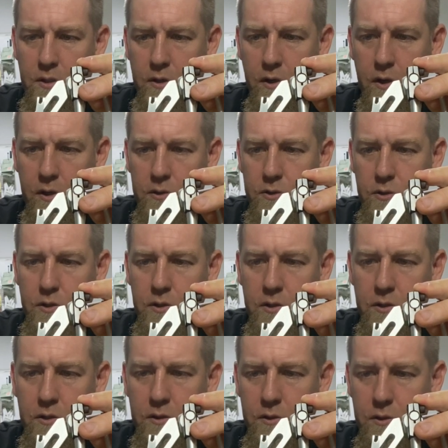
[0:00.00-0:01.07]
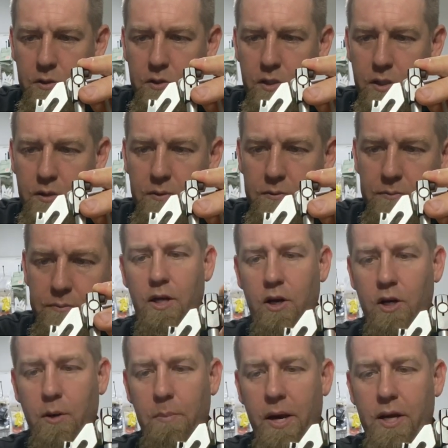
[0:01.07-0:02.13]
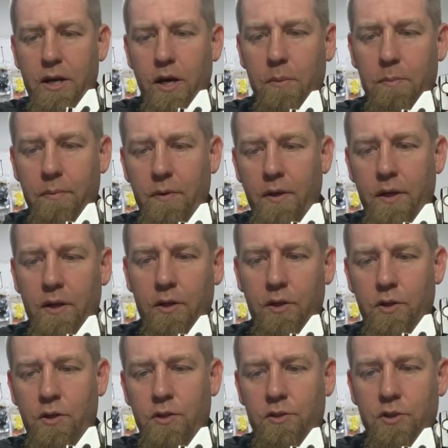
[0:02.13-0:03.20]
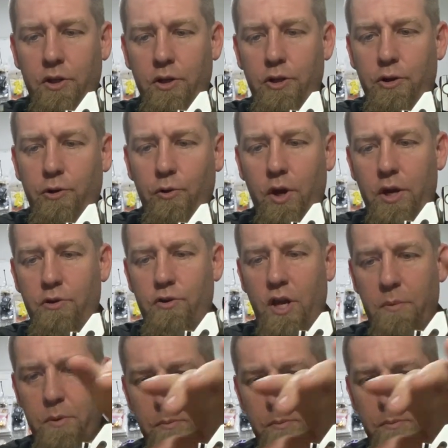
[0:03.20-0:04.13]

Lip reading: onto the hook shape. Now come back up and continue to create your tapered